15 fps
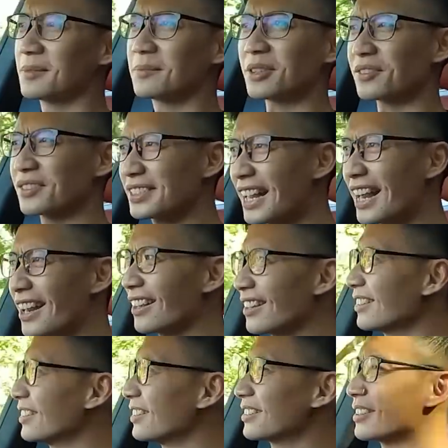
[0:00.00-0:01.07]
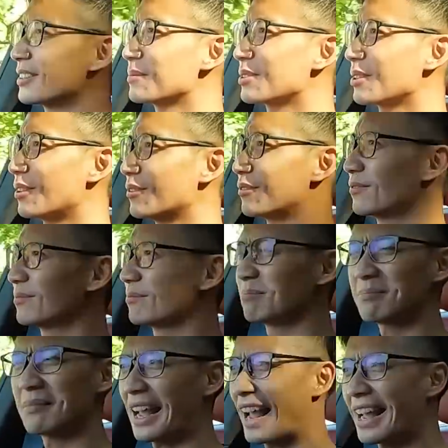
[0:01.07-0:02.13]
terms of style, in terms of
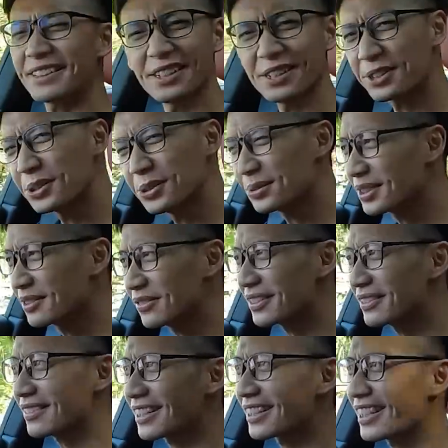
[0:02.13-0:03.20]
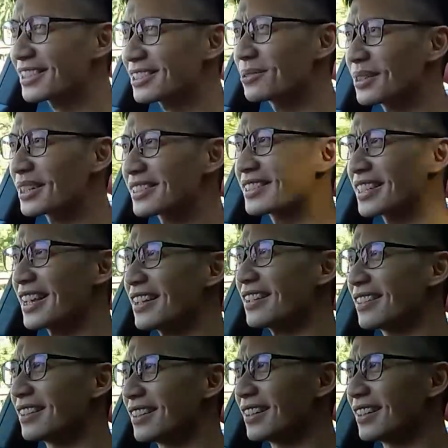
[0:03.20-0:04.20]
attitude even, I guess you can say.